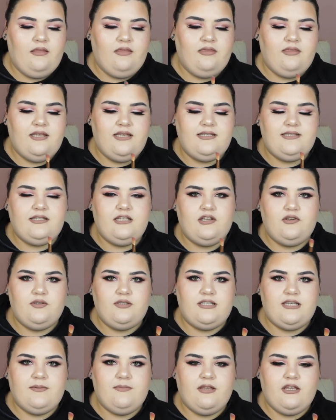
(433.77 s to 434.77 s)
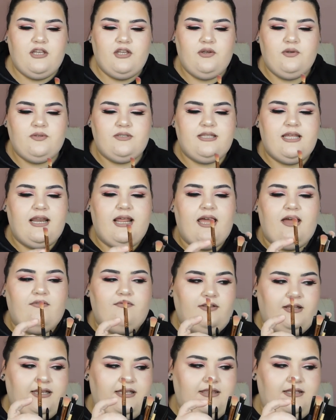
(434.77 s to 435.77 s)
these that you see me use that
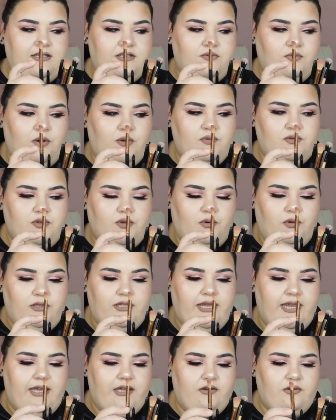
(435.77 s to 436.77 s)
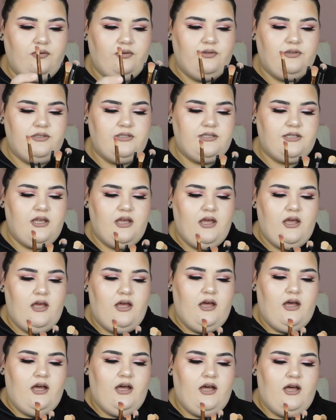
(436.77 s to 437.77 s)
have like these rose gold handles
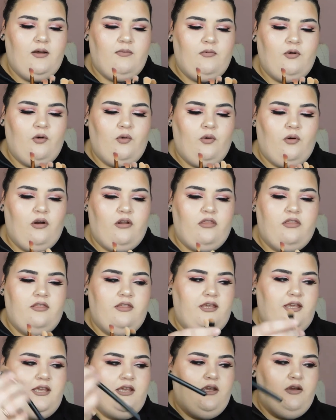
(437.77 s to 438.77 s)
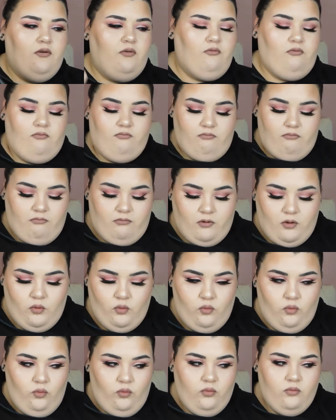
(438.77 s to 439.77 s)
um, or the
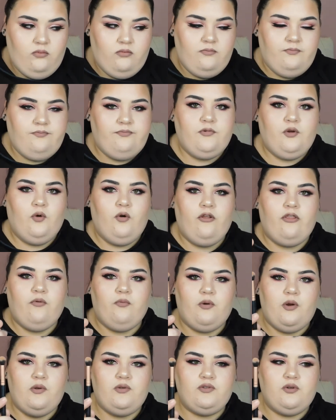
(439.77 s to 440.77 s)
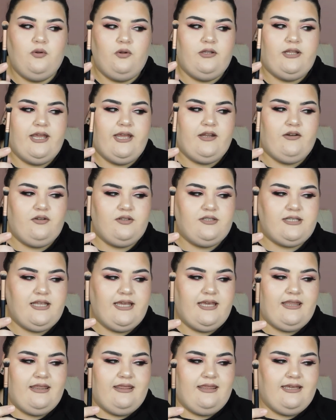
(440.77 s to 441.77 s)
ooh, or the rose gold handles
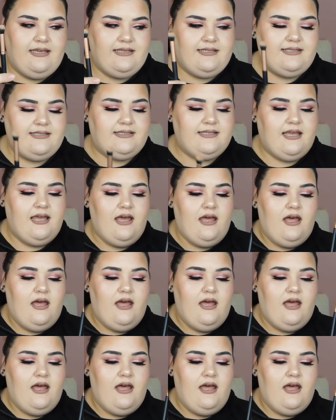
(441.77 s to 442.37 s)
like this